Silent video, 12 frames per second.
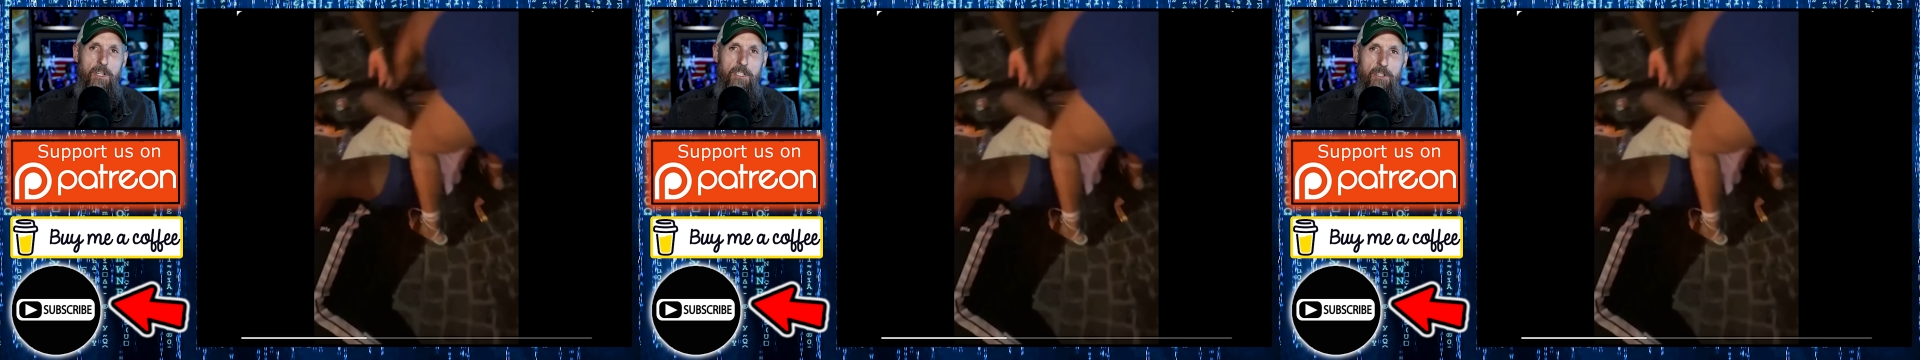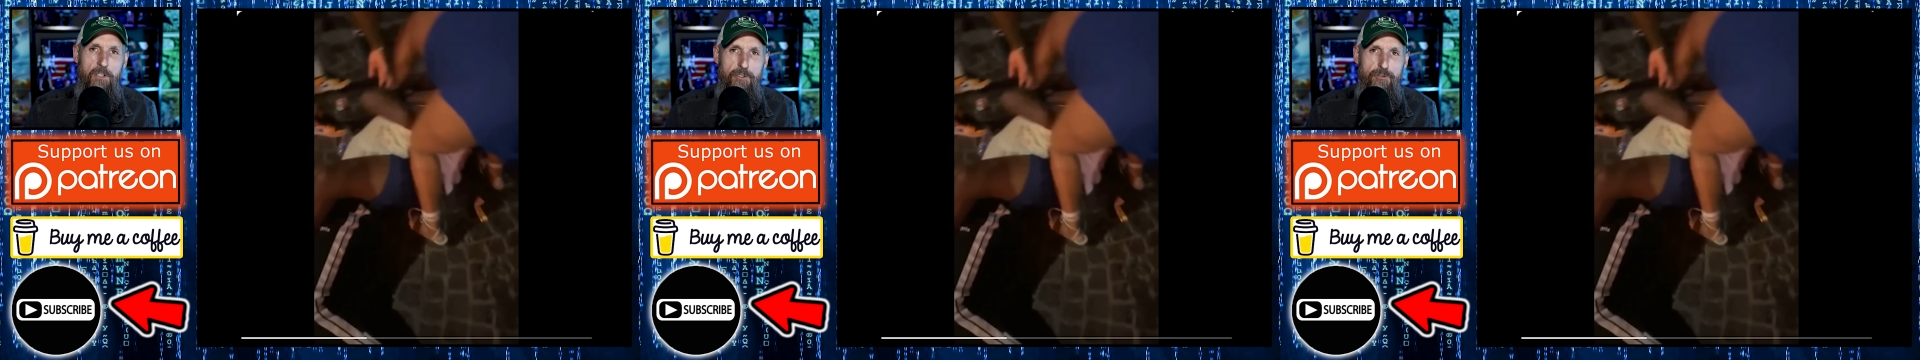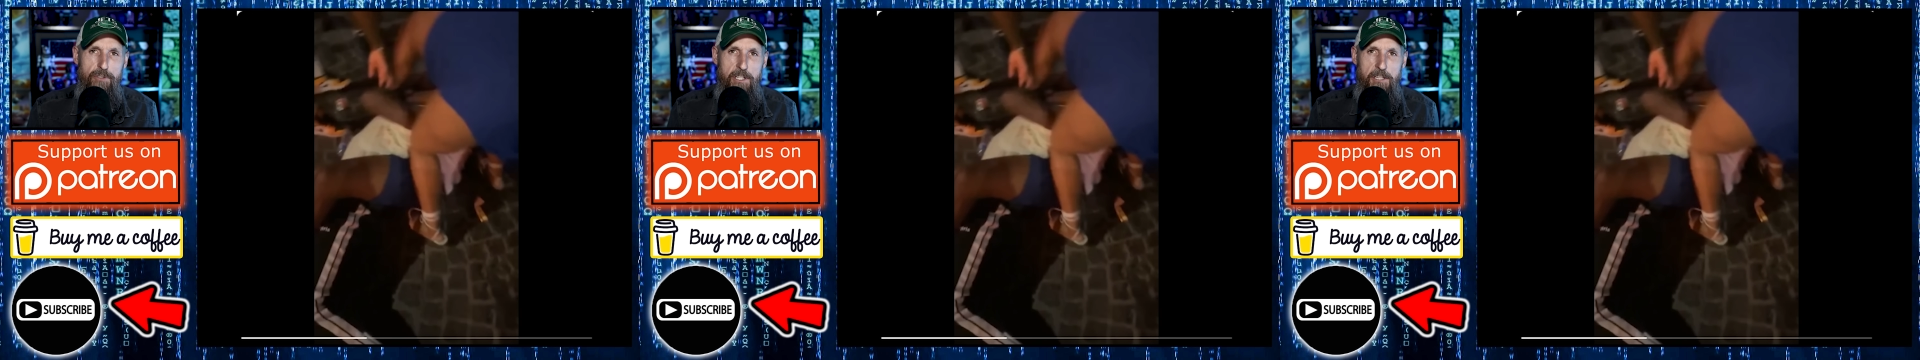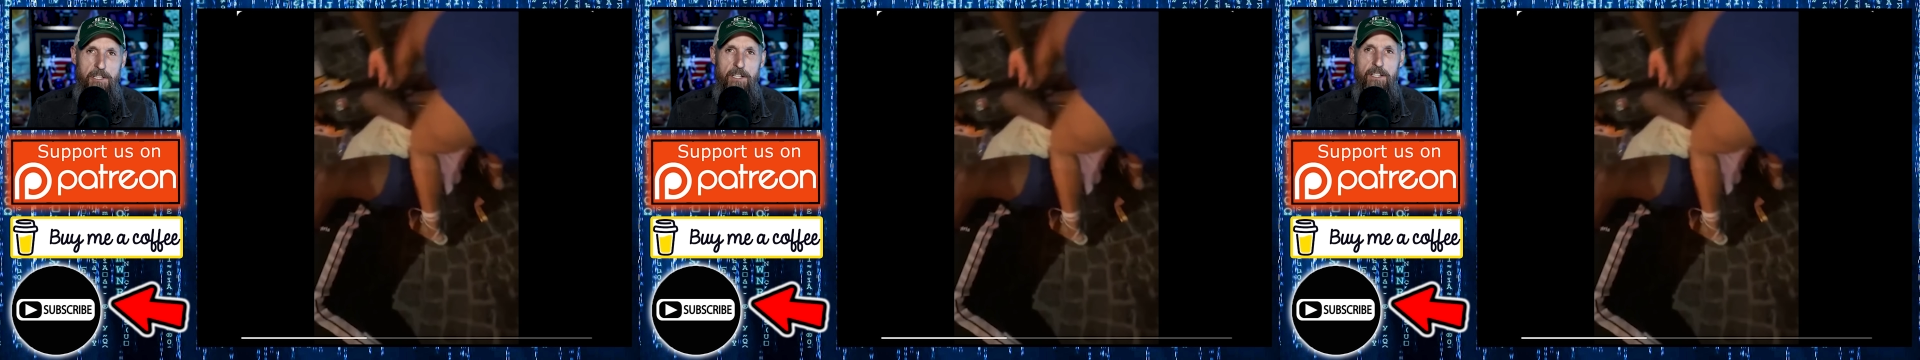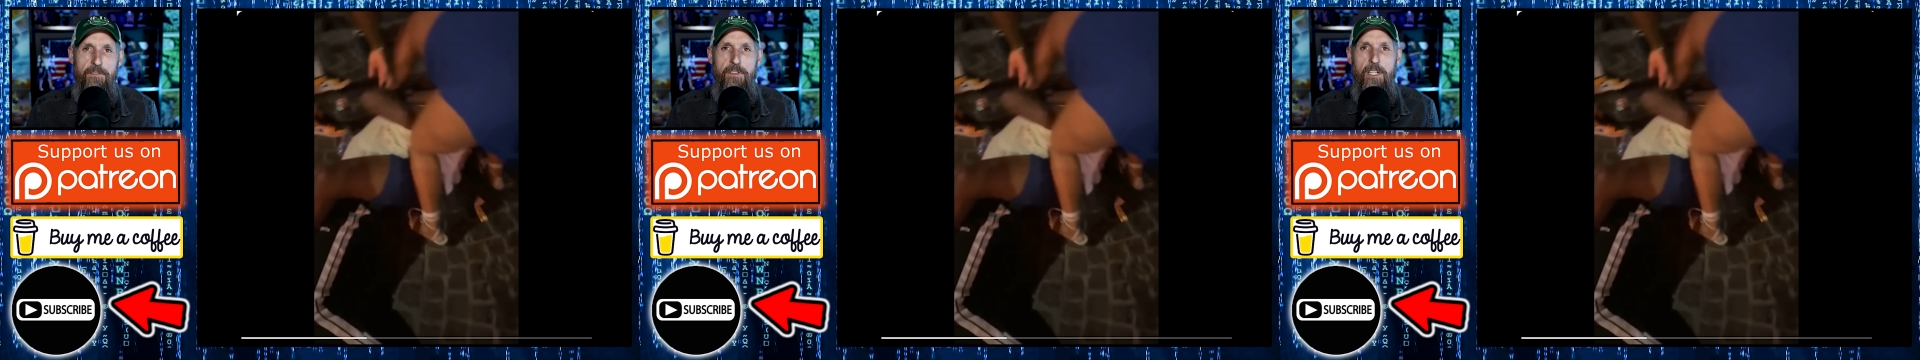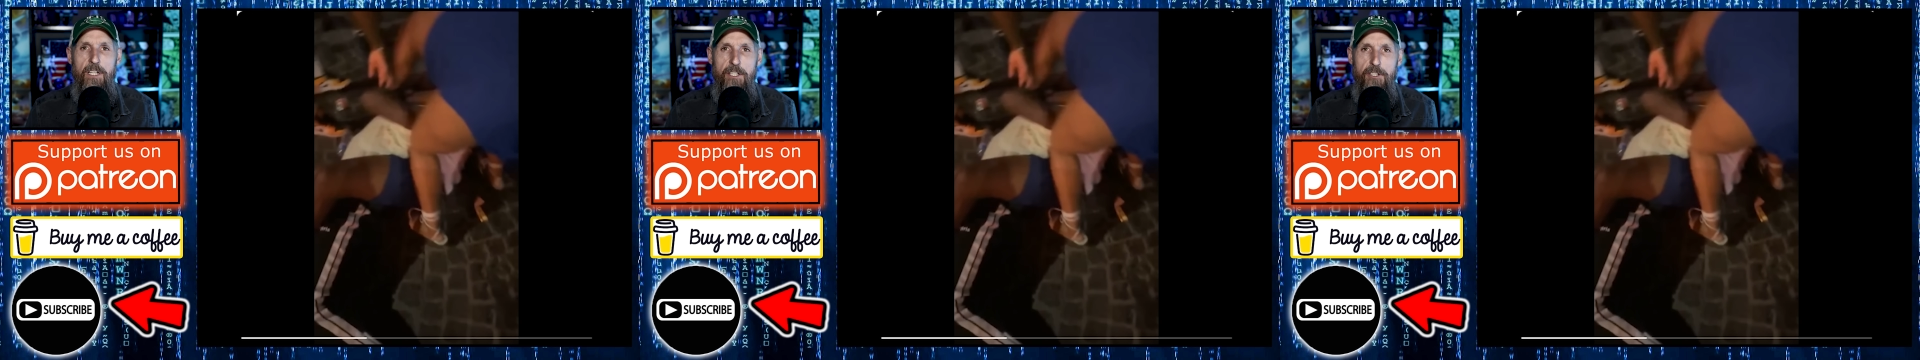countryside
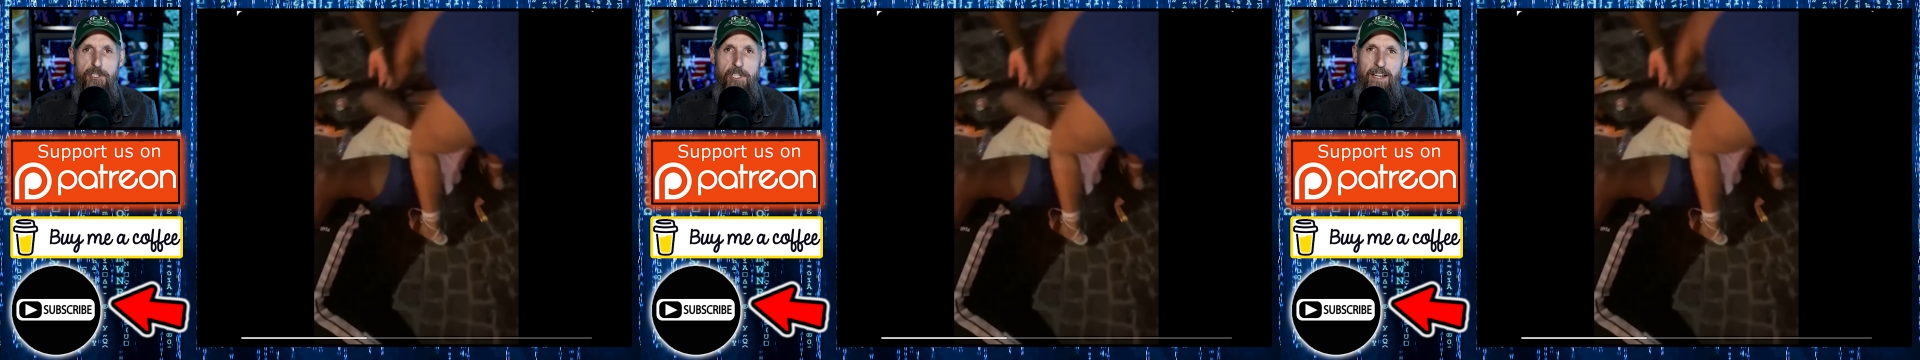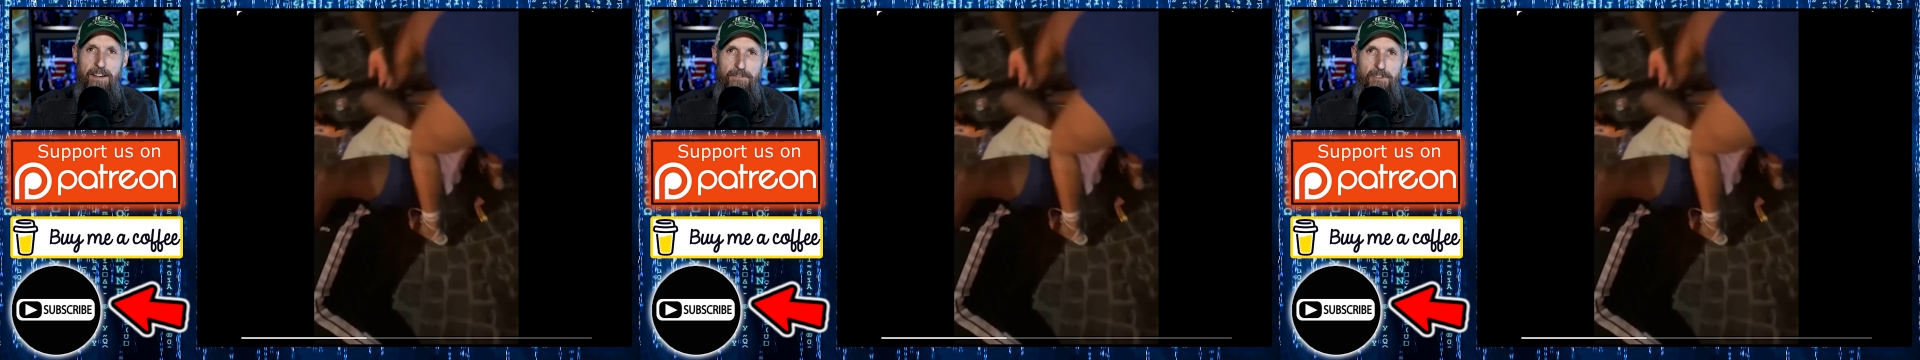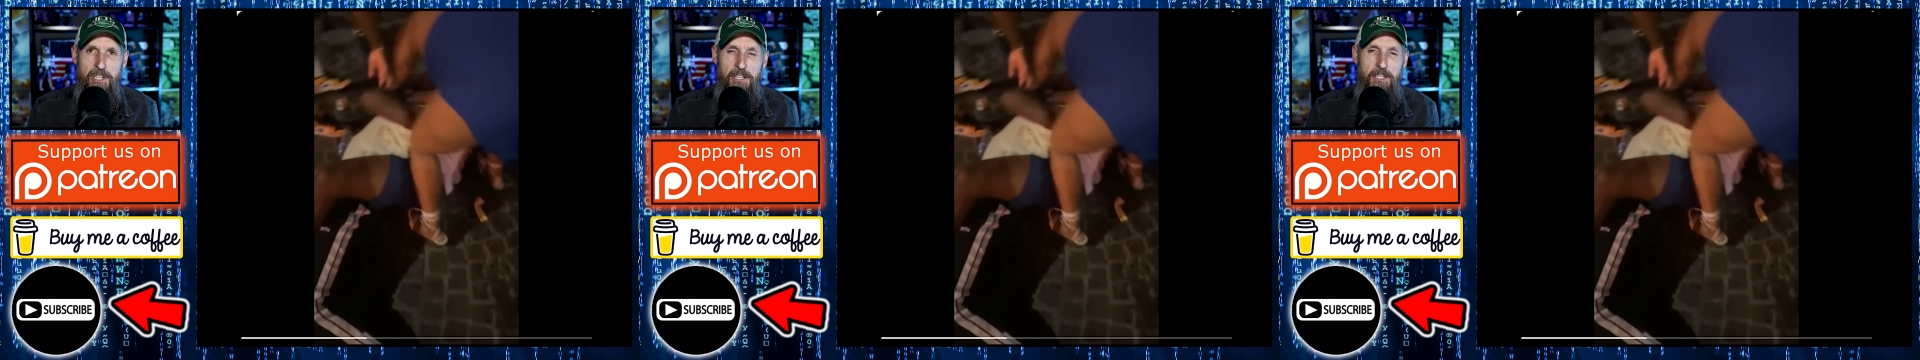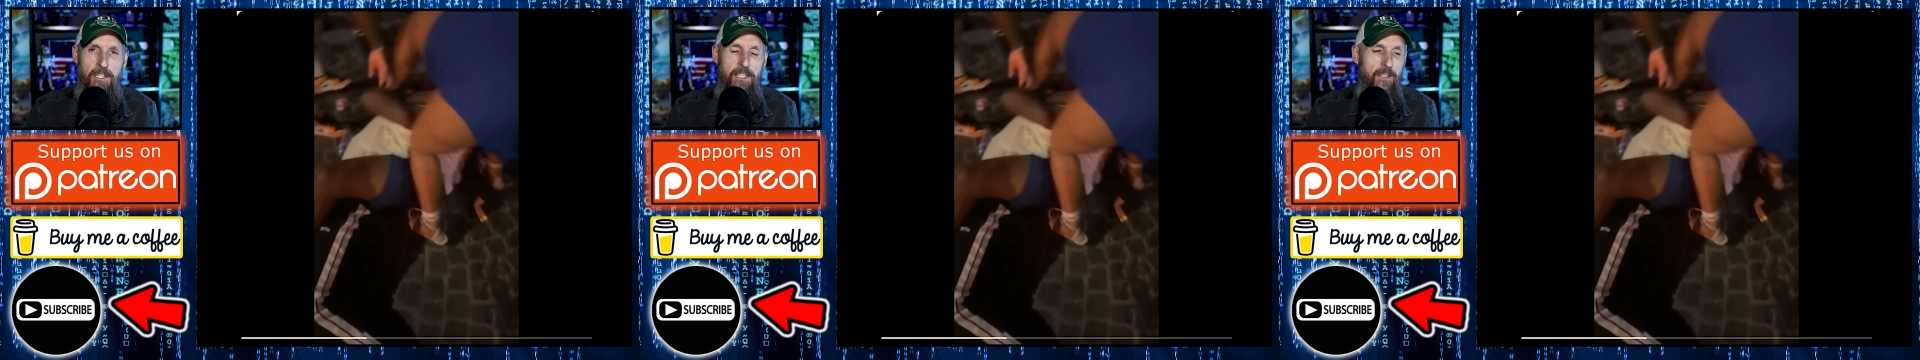village, every city?